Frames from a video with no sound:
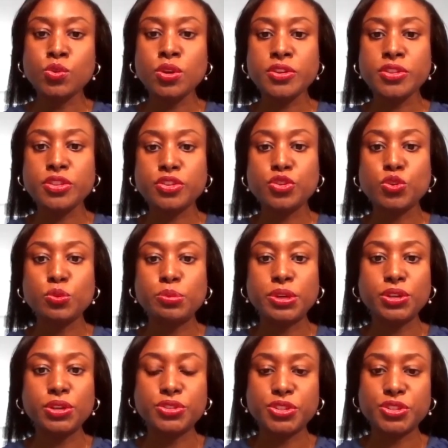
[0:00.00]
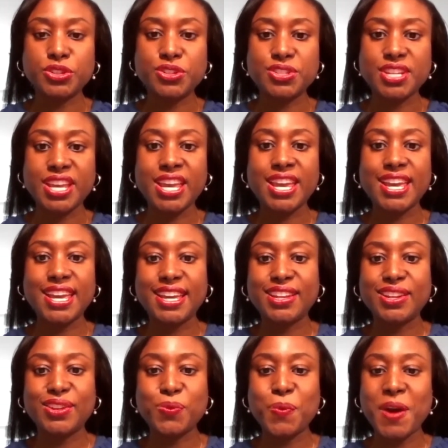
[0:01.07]
Who are the new builders
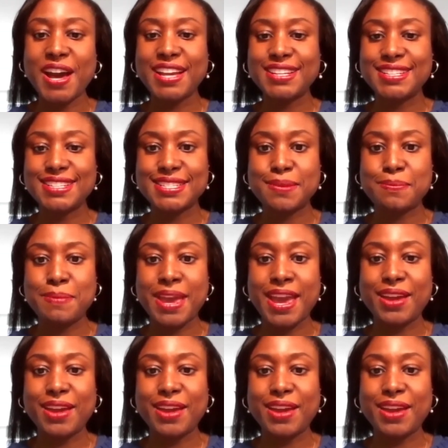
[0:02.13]
and why does it